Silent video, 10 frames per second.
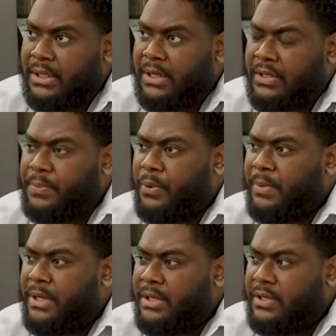It's
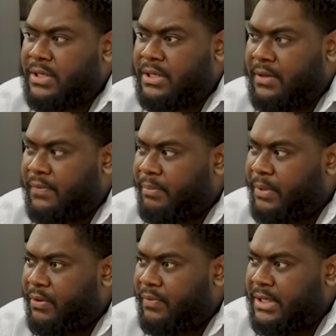probably just give a
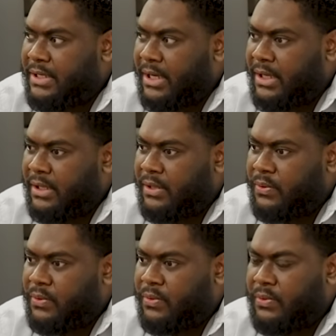bit of insight
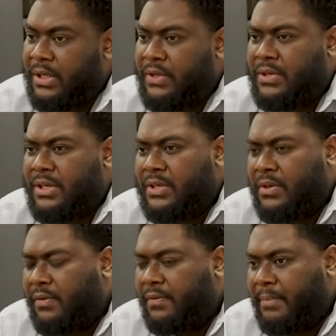into the usage
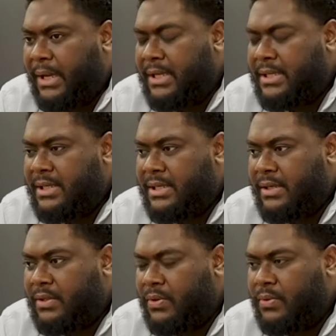of MyNCSL.
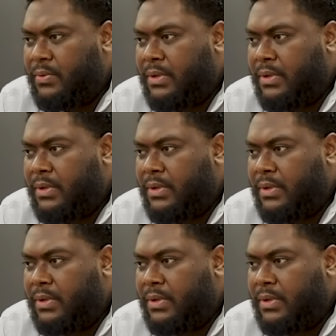So